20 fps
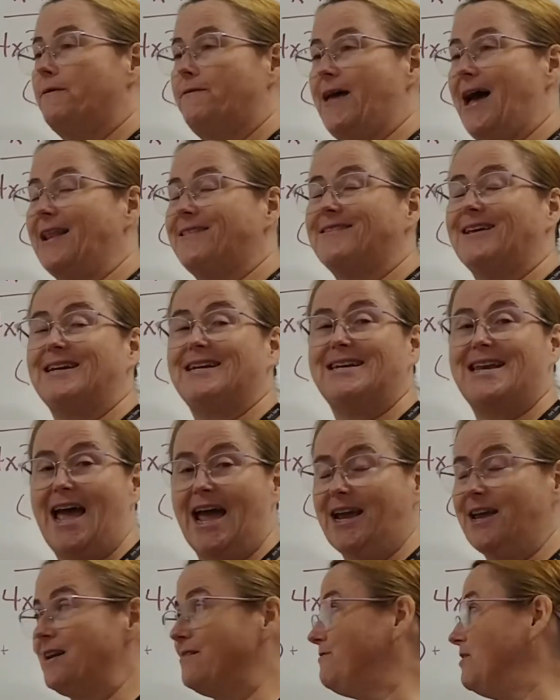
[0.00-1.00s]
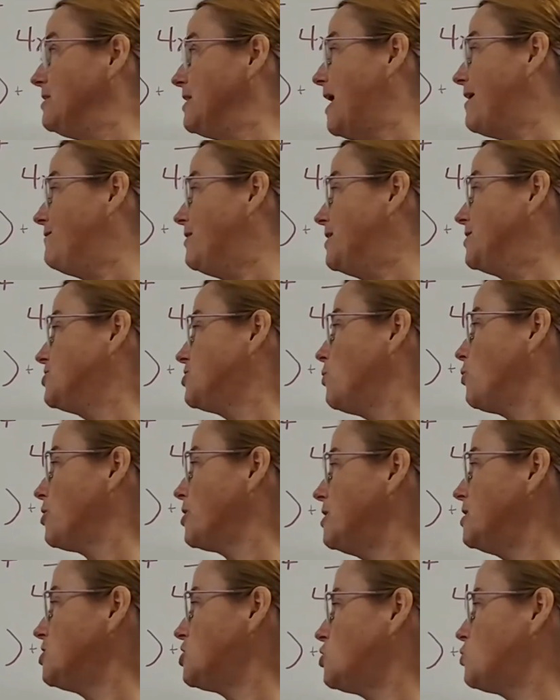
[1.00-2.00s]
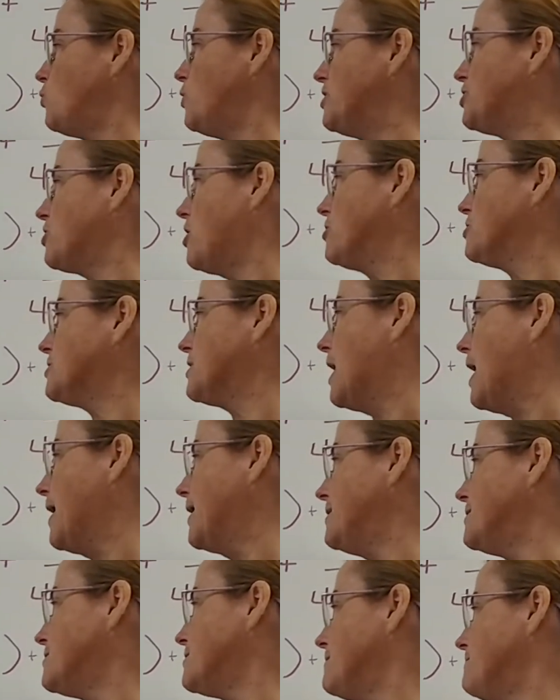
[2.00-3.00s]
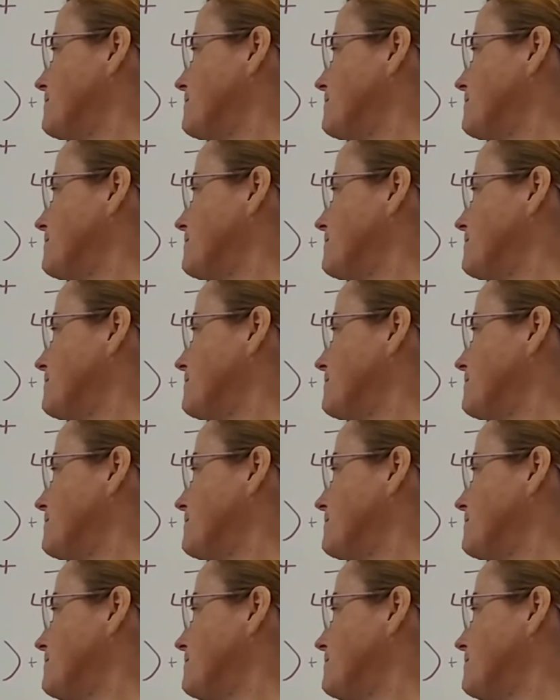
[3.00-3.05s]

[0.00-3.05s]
That's a negative 11. So we're going to switch our signs.